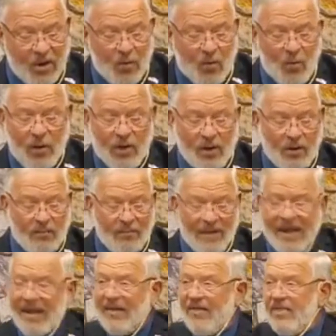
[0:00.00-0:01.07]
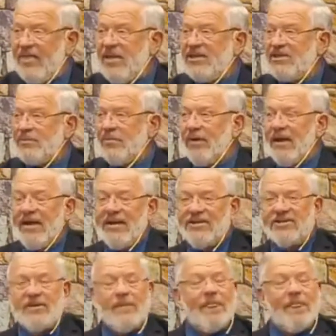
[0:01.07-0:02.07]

will make this place,